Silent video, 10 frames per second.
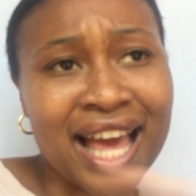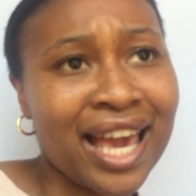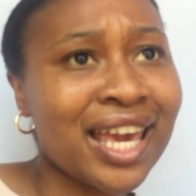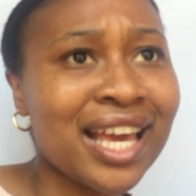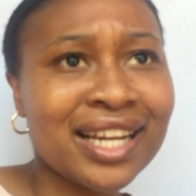
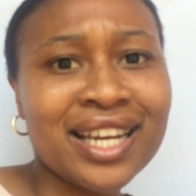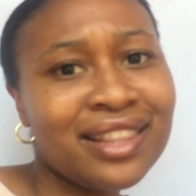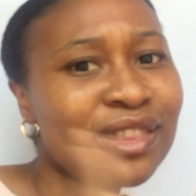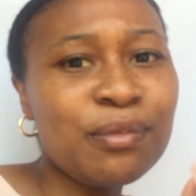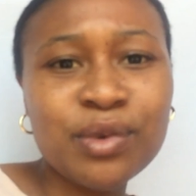Like,
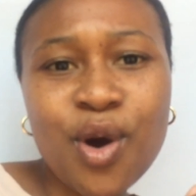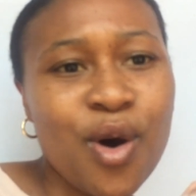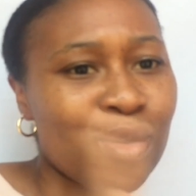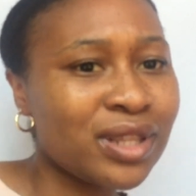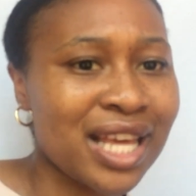let them
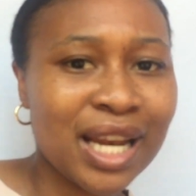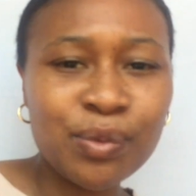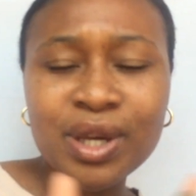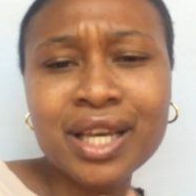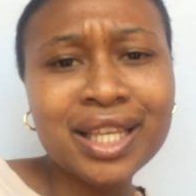know
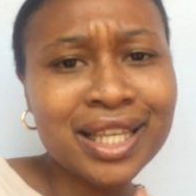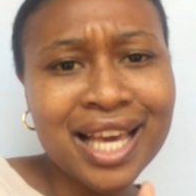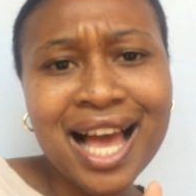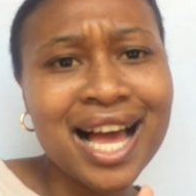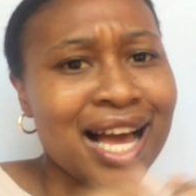that we are
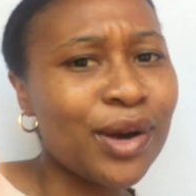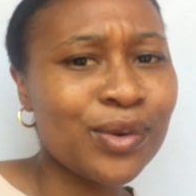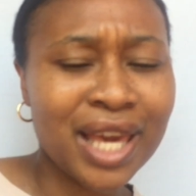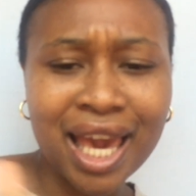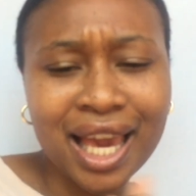here.
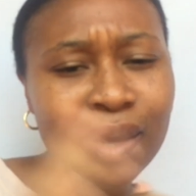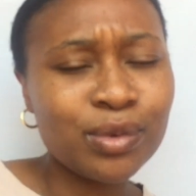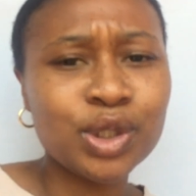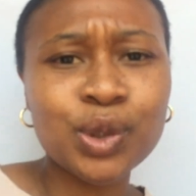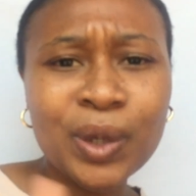Okay,
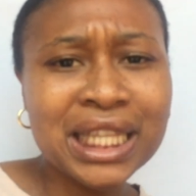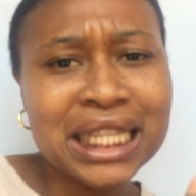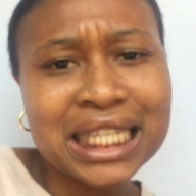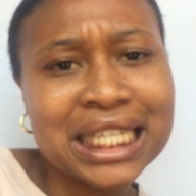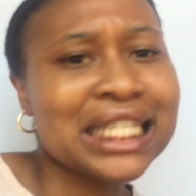we're
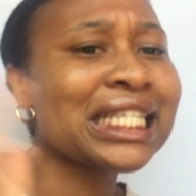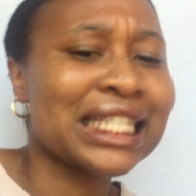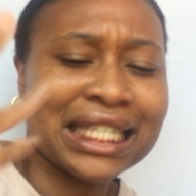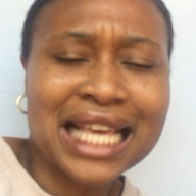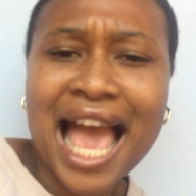doing
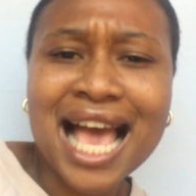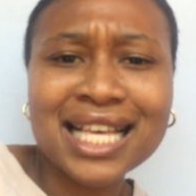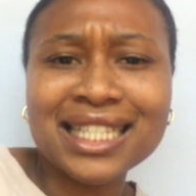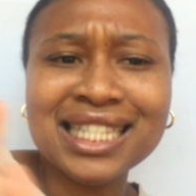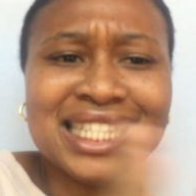this.
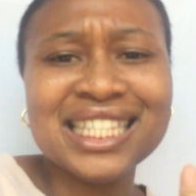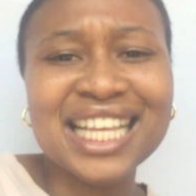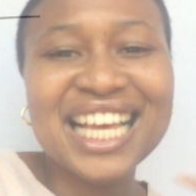Yes.